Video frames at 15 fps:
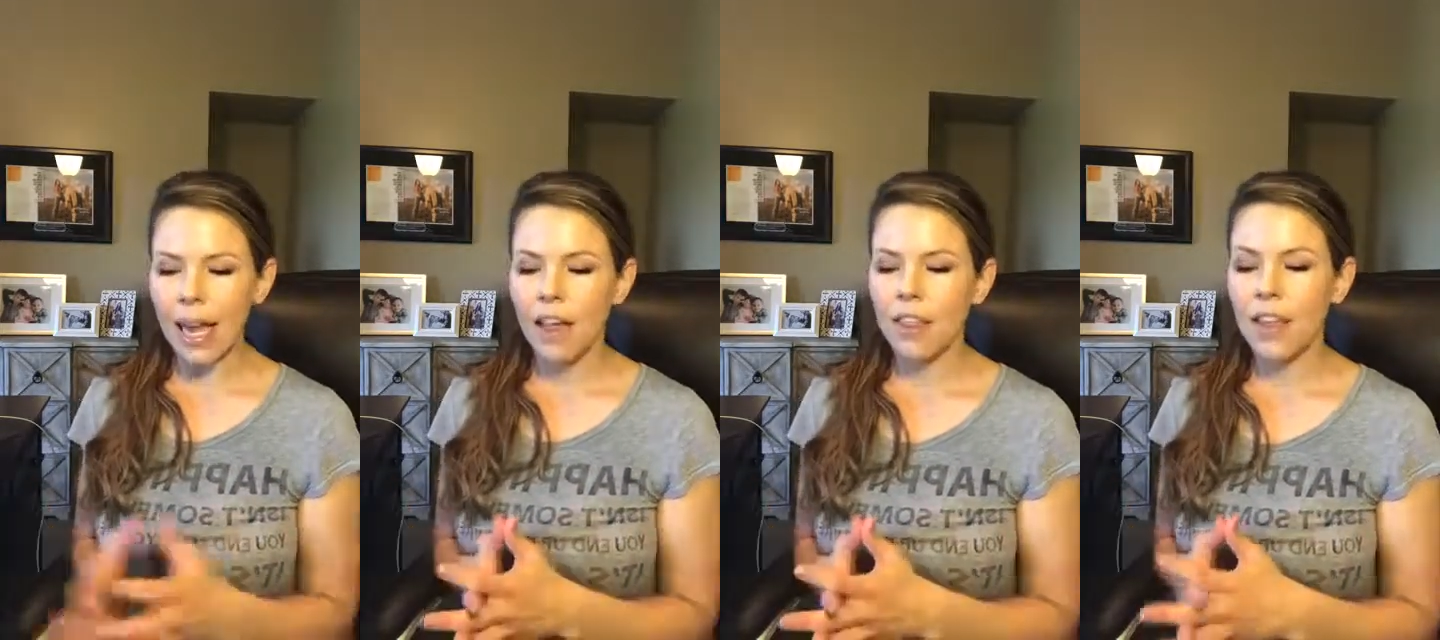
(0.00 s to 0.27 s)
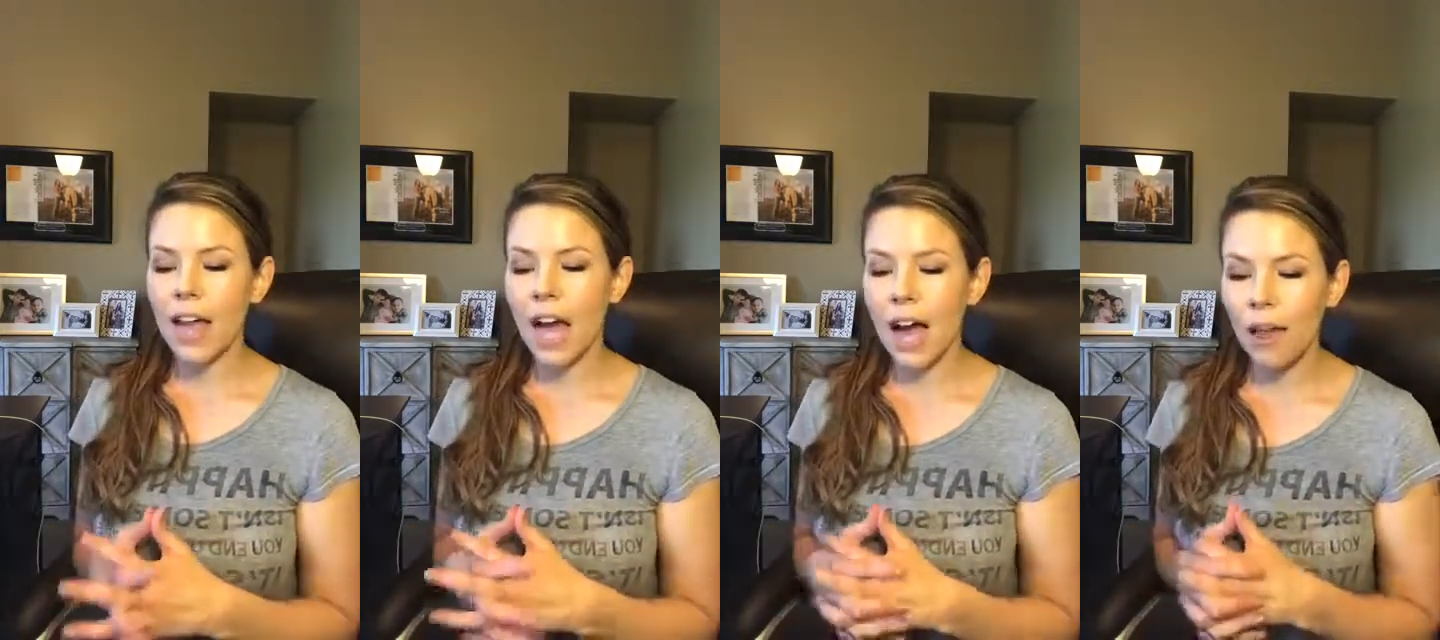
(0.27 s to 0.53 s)

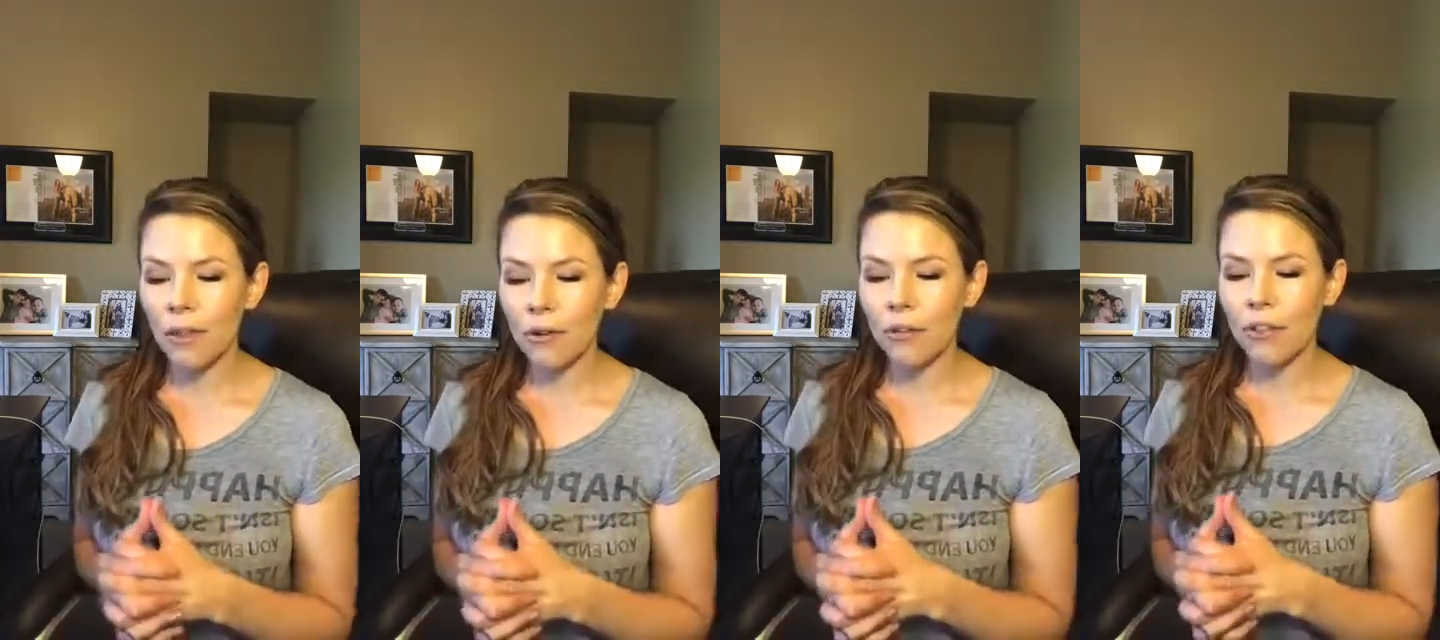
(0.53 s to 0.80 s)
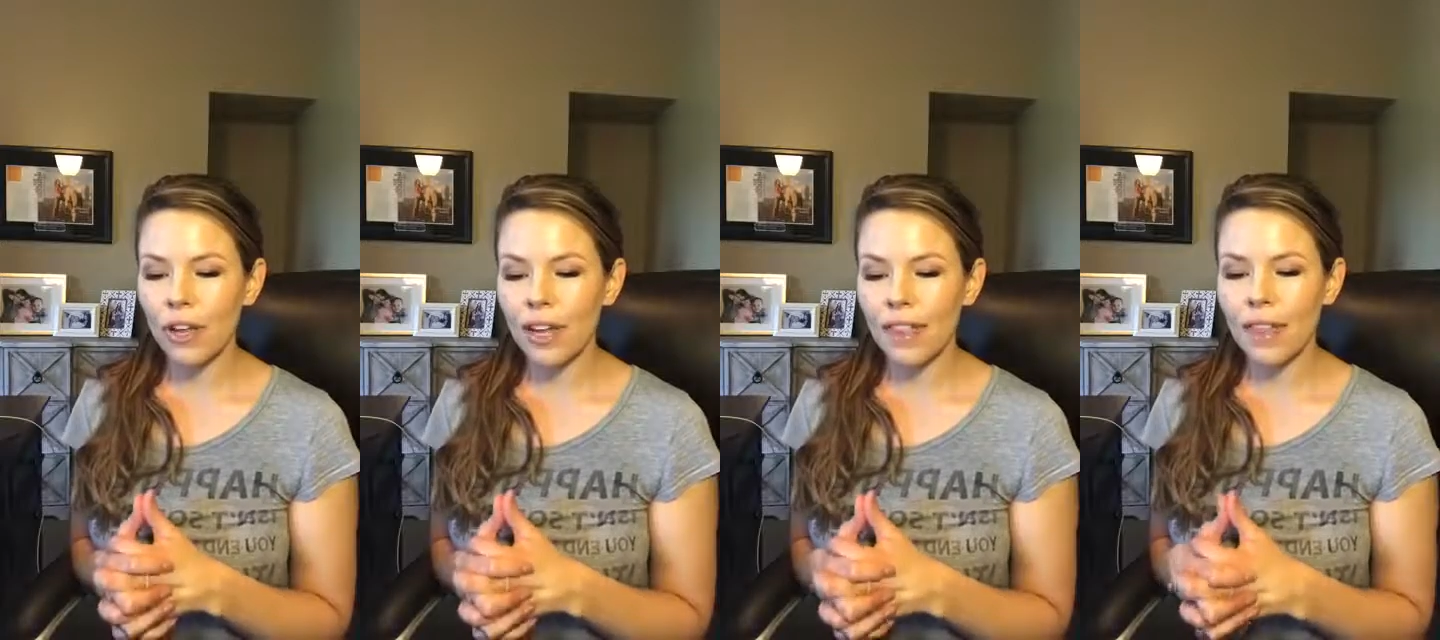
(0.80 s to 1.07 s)
The other
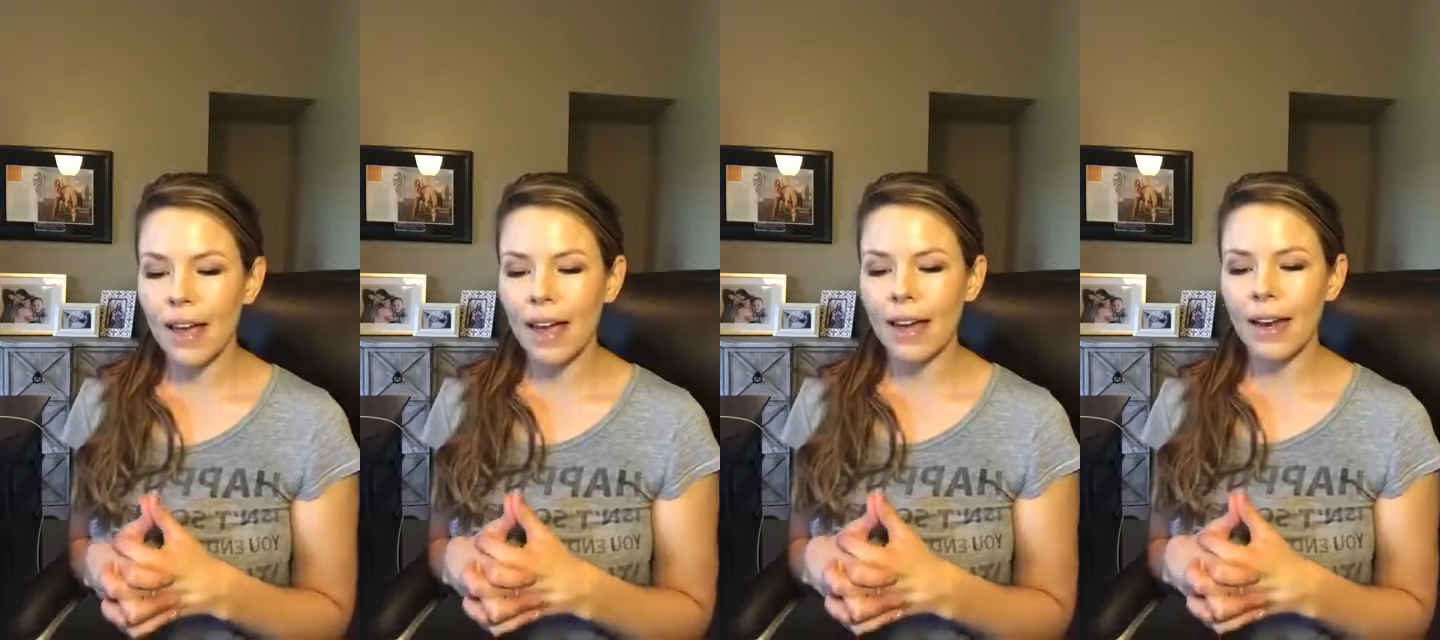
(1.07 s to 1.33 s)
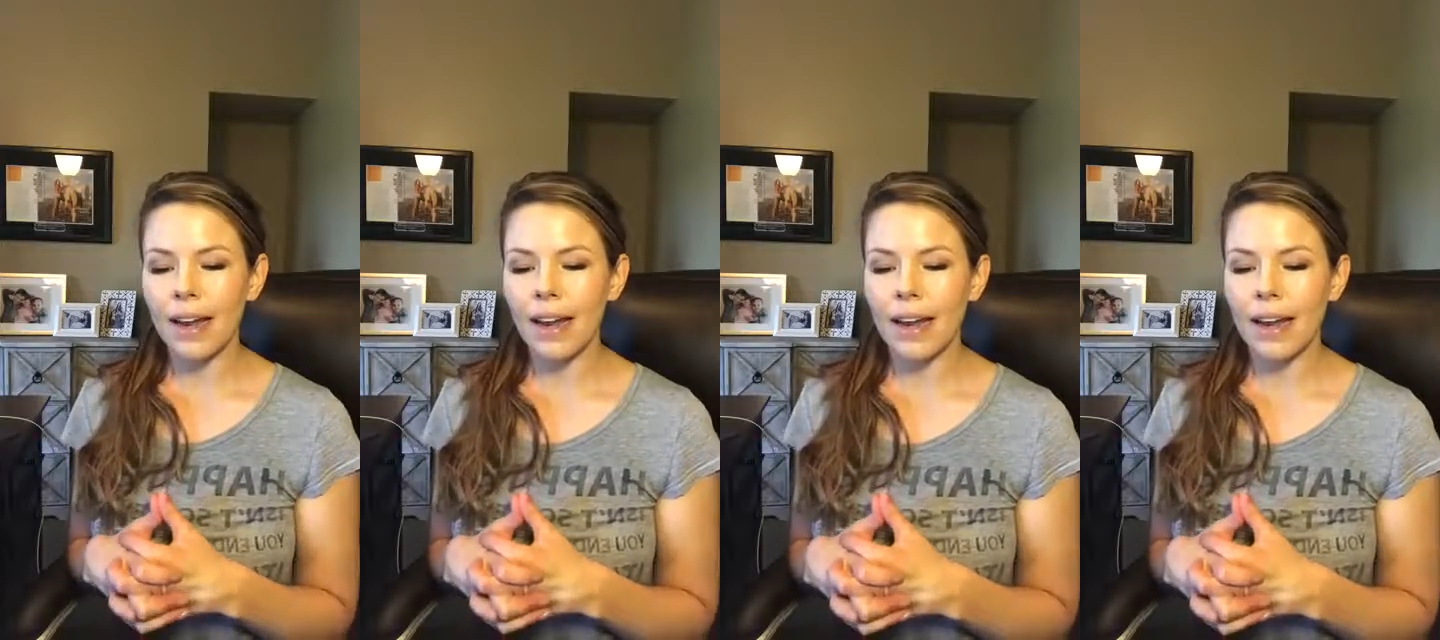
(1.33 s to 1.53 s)
thing that